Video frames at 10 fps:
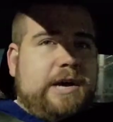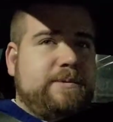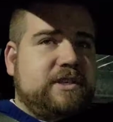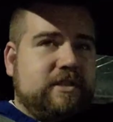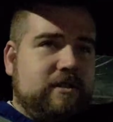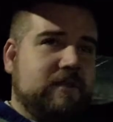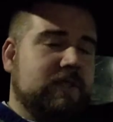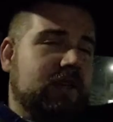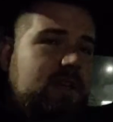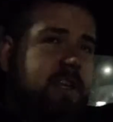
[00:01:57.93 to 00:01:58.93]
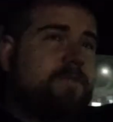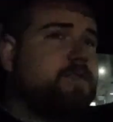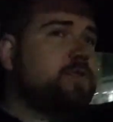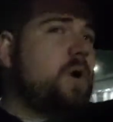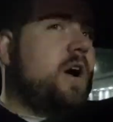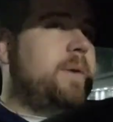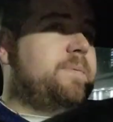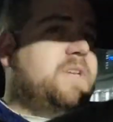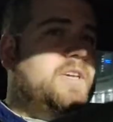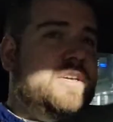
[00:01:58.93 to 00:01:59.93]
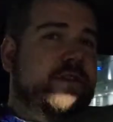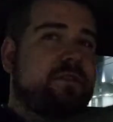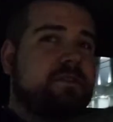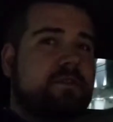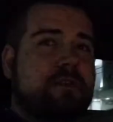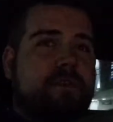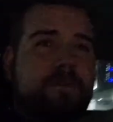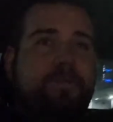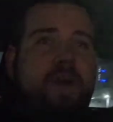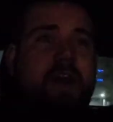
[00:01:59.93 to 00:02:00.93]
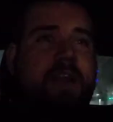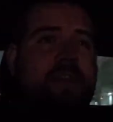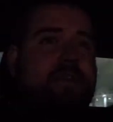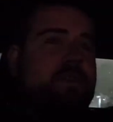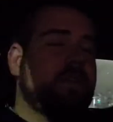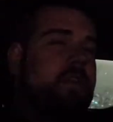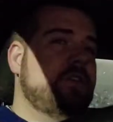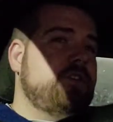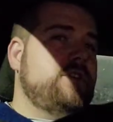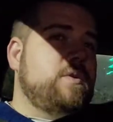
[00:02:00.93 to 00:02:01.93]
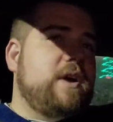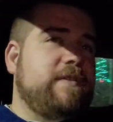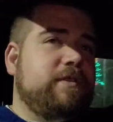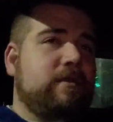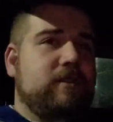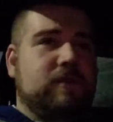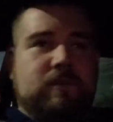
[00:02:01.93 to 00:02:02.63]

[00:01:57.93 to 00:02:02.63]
options. If you opt in, fine. You don't have, you